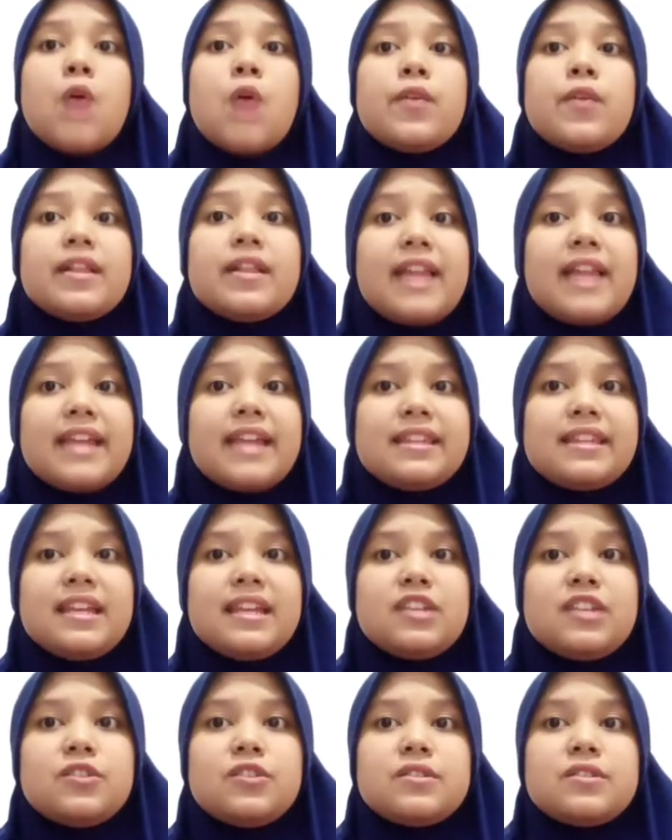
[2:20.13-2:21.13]

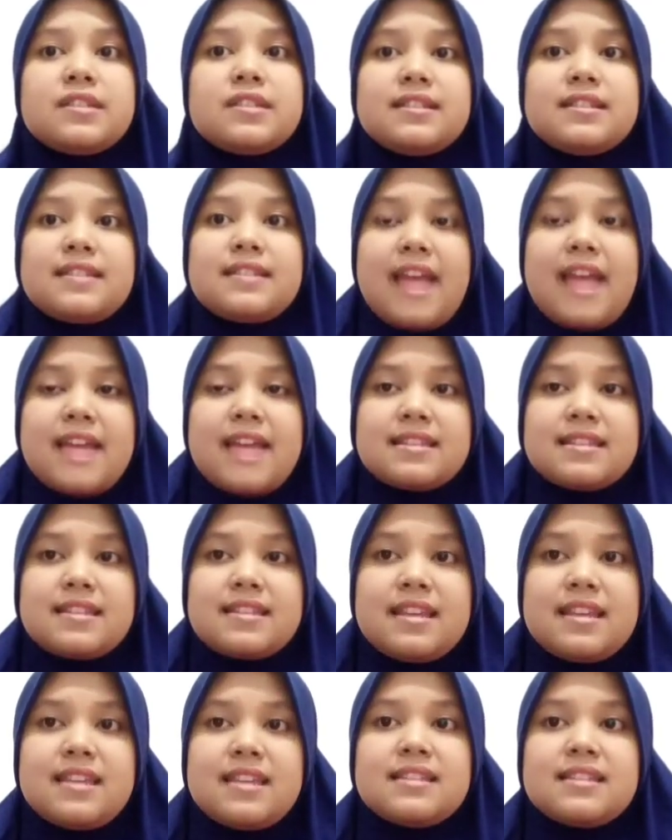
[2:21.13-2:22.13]
related to
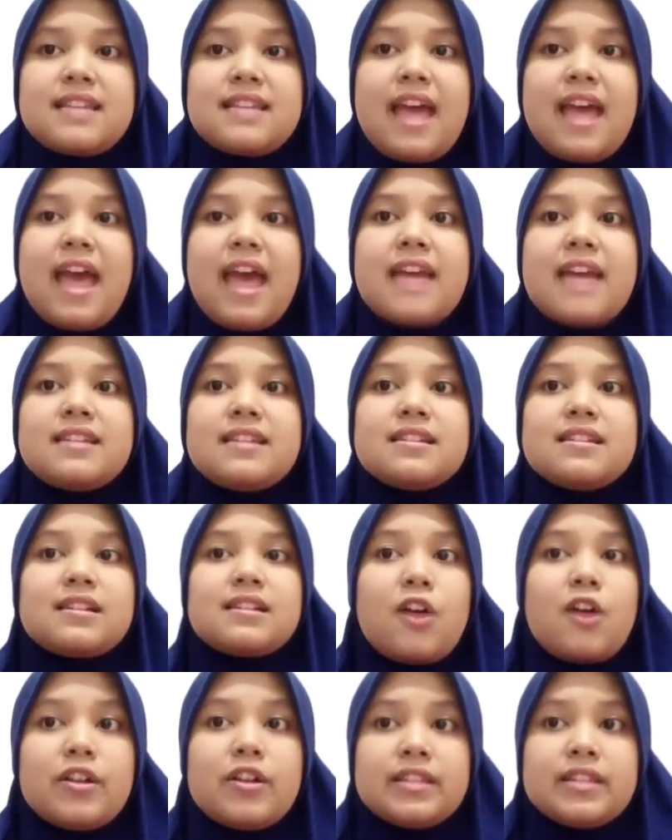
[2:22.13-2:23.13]
sentences and
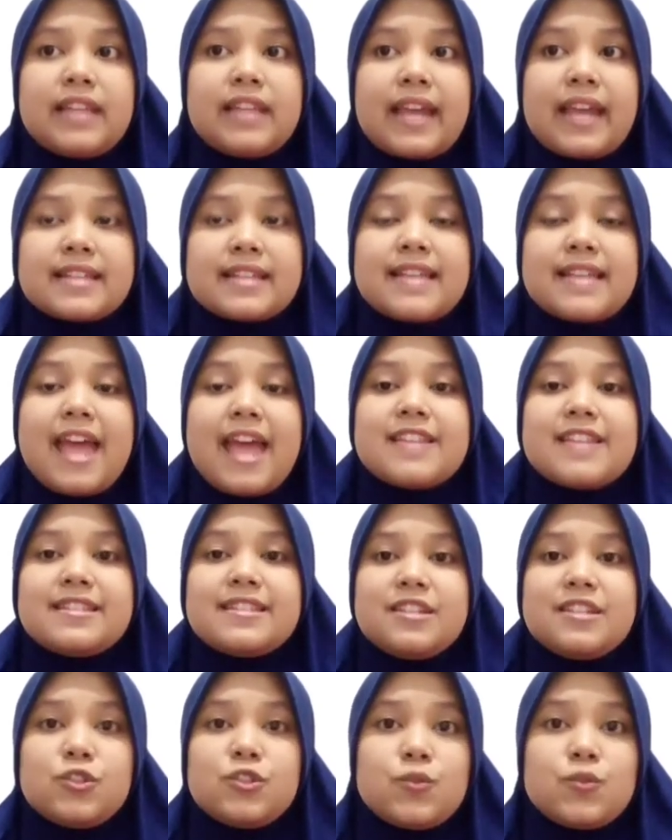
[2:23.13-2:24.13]
the context and
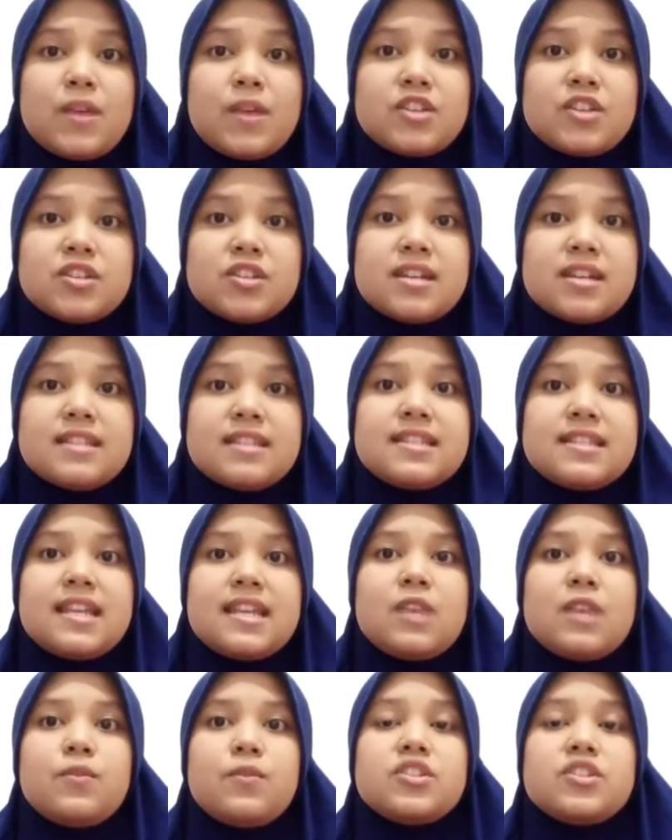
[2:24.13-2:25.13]
situations
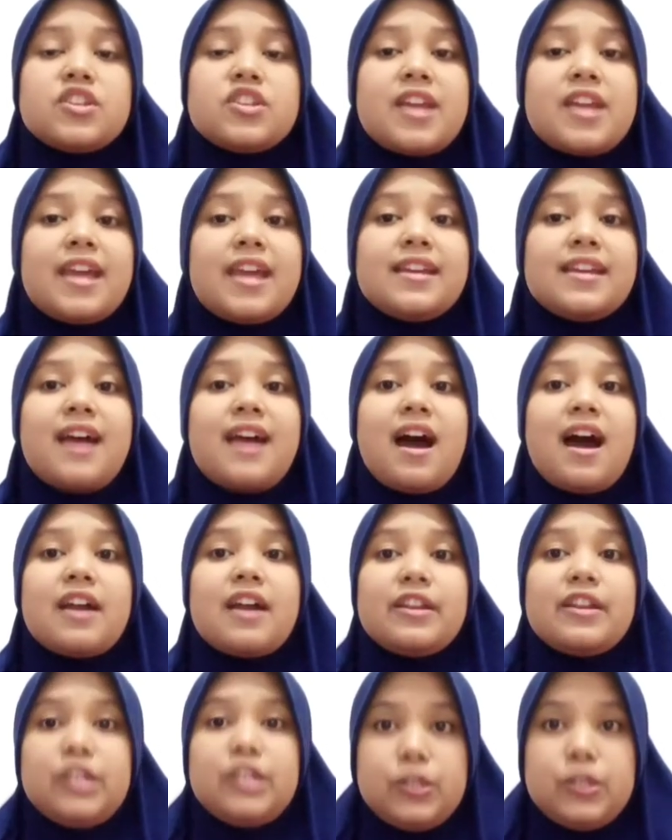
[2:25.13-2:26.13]
in which they
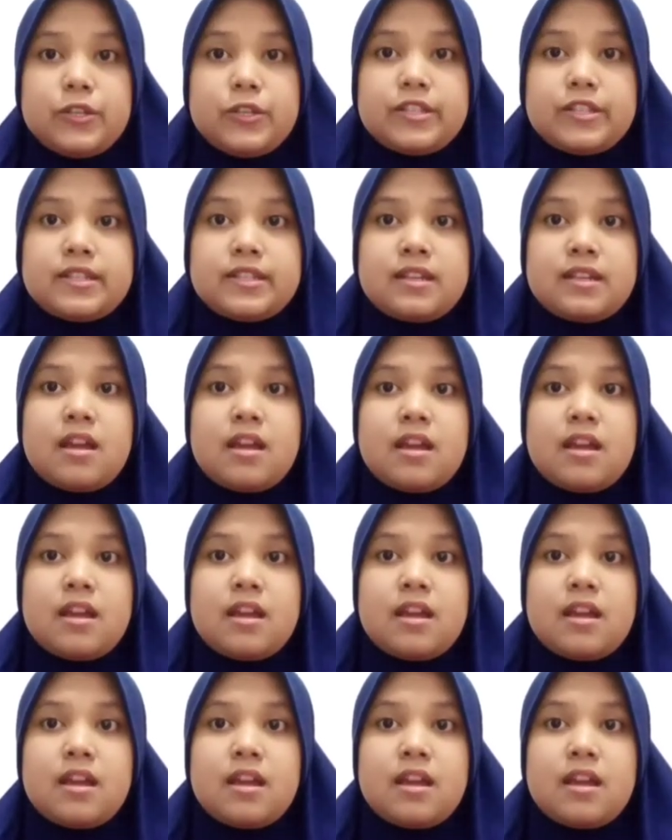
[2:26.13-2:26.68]
are used.